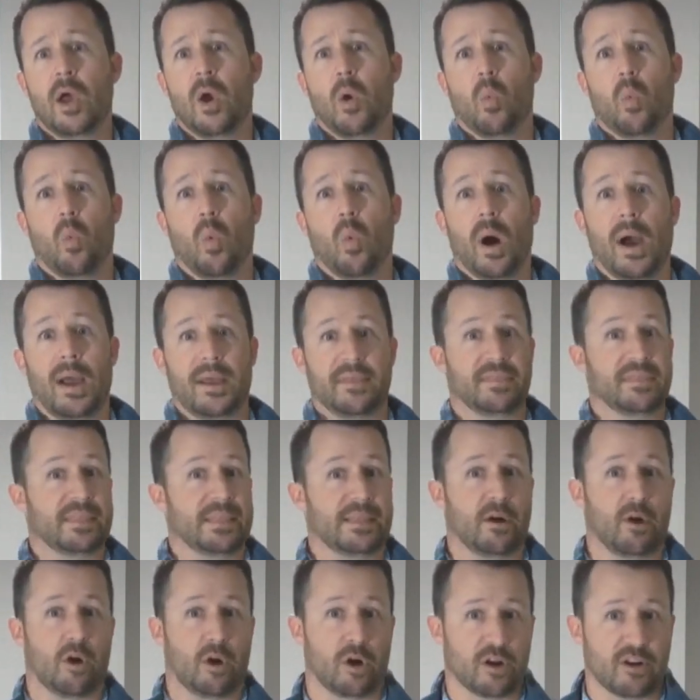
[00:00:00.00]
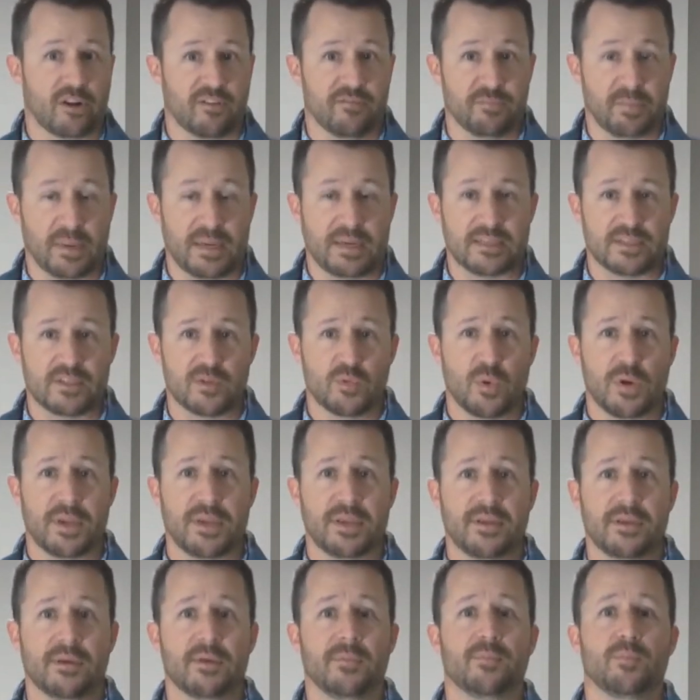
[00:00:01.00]
widen the arc of my
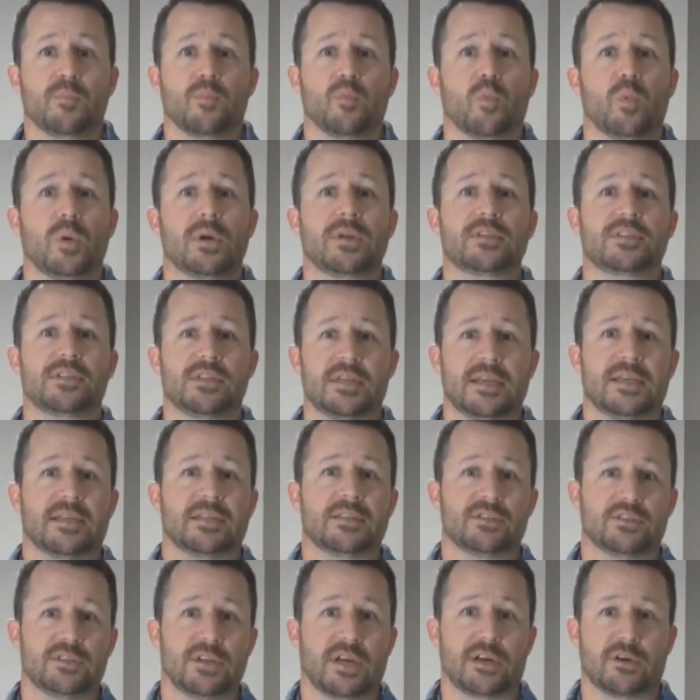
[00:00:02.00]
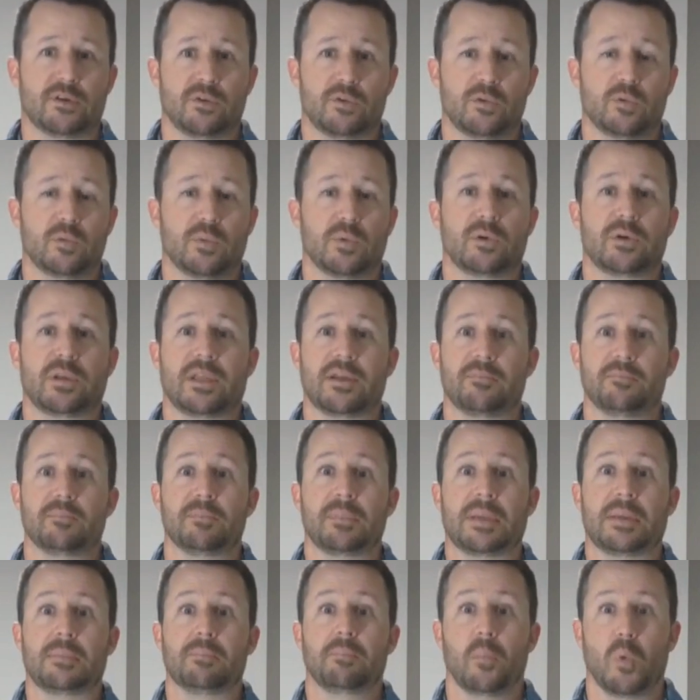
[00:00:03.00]
swing, which in general will give
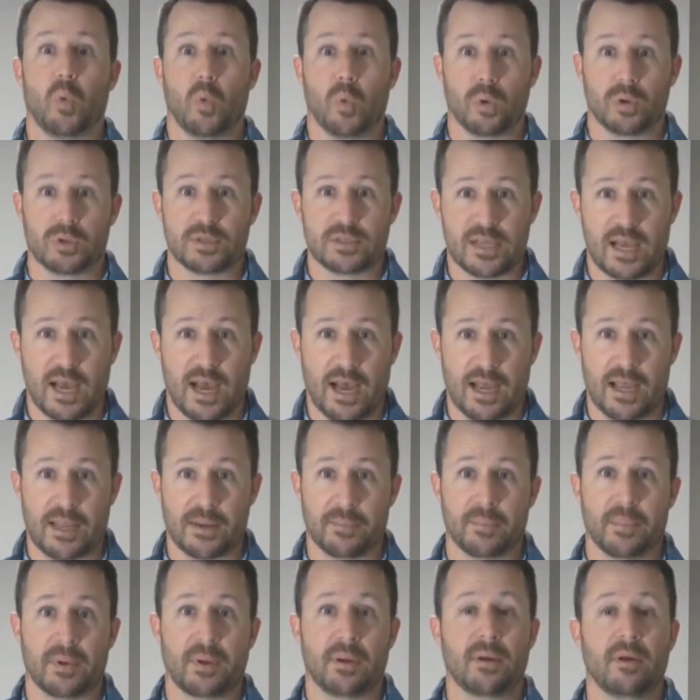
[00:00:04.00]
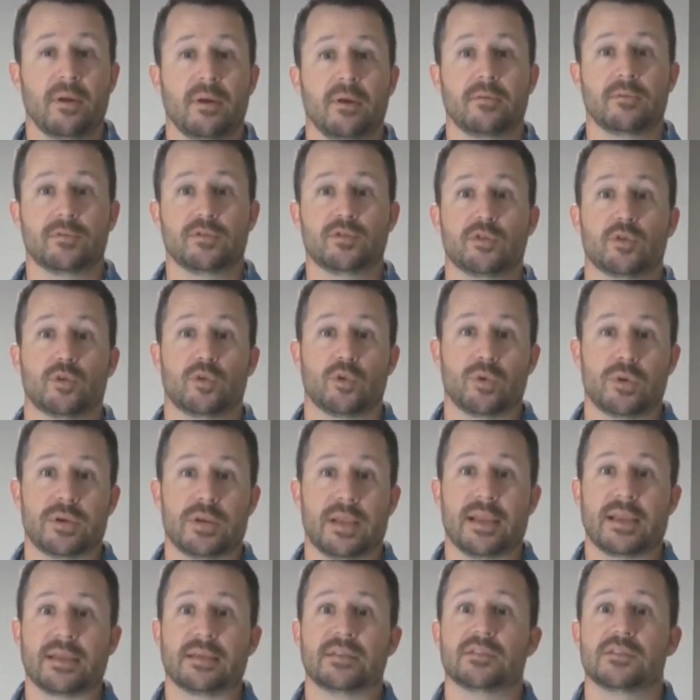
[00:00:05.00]
me more time to
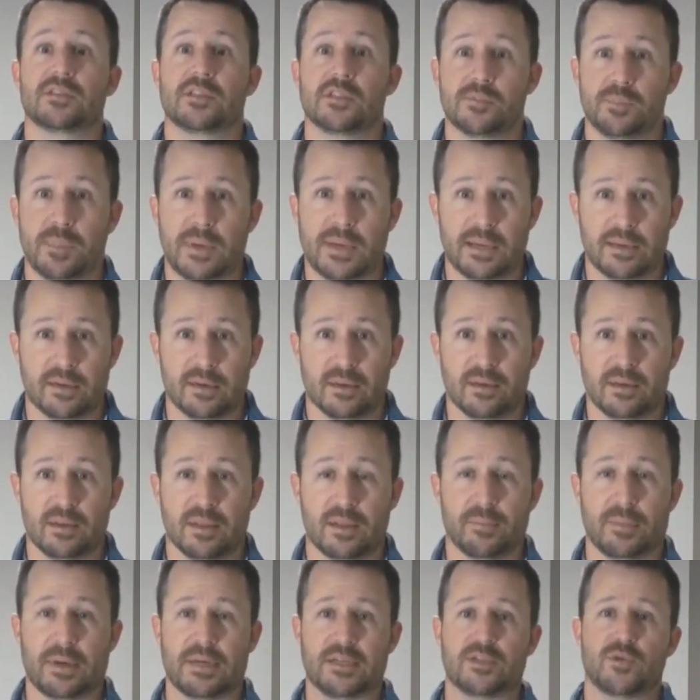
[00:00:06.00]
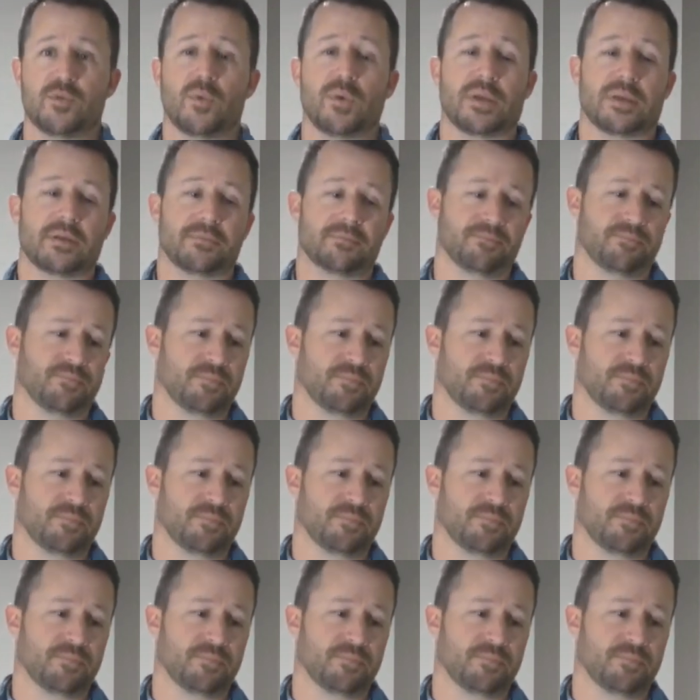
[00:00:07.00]
create speed in my swing.